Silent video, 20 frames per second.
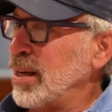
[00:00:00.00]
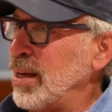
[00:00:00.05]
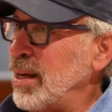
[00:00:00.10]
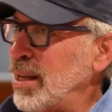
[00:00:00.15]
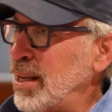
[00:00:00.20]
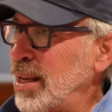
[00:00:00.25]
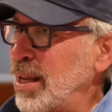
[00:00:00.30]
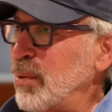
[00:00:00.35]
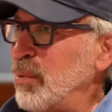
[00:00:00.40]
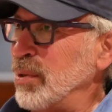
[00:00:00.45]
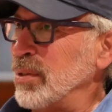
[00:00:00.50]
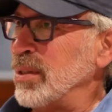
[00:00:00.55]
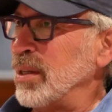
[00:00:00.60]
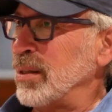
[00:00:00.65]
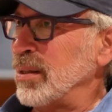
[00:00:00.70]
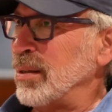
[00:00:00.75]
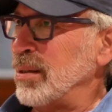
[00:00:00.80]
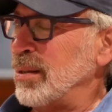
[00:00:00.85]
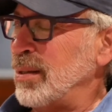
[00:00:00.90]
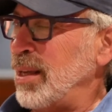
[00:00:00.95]
and it was
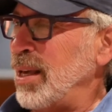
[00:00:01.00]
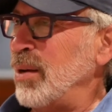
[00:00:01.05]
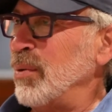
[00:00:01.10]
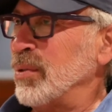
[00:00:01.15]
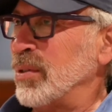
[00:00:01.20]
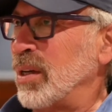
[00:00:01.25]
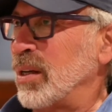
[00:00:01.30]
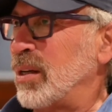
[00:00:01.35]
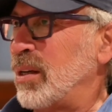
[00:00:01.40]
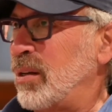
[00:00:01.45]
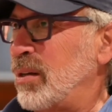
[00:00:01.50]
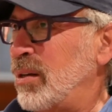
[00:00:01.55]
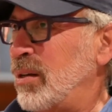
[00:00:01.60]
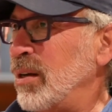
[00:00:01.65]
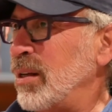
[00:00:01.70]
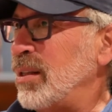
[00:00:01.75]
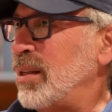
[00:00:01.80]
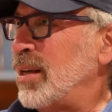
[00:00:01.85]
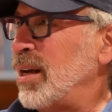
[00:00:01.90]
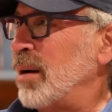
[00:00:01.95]
a
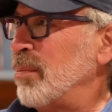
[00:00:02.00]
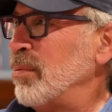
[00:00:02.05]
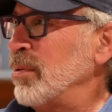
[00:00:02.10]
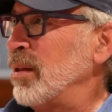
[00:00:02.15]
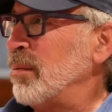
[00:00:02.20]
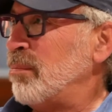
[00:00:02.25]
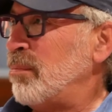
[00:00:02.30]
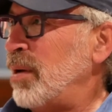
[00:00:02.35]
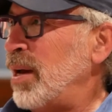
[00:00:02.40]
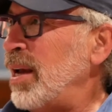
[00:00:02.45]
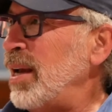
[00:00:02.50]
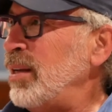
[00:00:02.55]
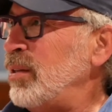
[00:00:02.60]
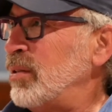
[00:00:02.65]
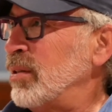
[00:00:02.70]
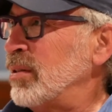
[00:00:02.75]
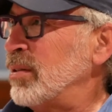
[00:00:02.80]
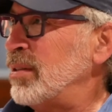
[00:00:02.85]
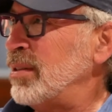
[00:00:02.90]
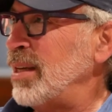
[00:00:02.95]
good couple of
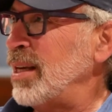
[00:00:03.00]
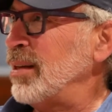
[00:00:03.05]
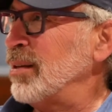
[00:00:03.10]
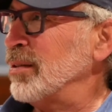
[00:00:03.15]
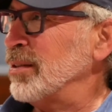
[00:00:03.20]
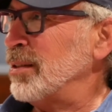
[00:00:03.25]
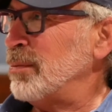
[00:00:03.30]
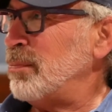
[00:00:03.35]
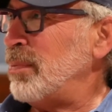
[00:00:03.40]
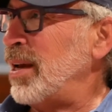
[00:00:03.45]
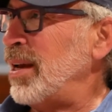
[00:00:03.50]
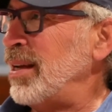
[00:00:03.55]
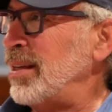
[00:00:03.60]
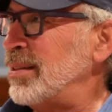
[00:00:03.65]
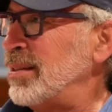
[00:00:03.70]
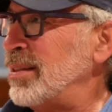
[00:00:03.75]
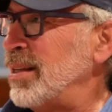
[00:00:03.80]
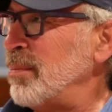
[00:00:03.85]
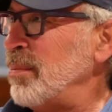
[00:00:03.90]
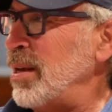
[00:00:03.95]
pages, single
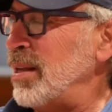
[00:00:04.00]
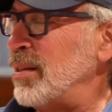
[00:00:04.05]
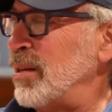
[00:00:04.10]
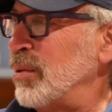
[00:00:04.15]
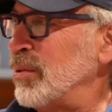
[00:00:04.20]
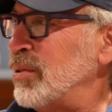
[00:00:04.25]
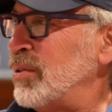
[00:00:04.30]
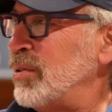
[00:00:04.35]
spaced. I mean, there's